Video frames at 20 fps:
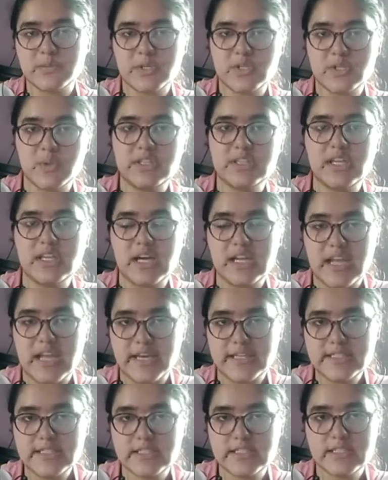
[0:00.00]
between the
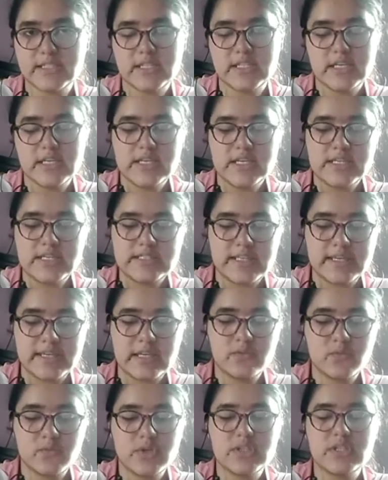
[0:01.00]
alliance.
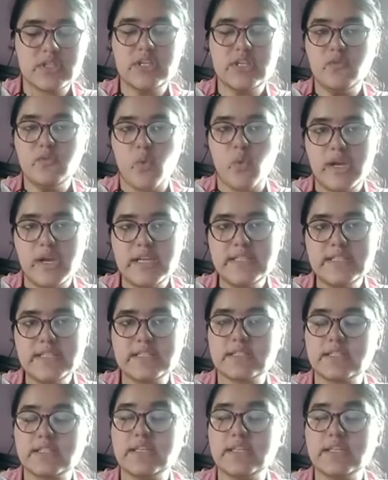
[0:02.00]
Second were the violence,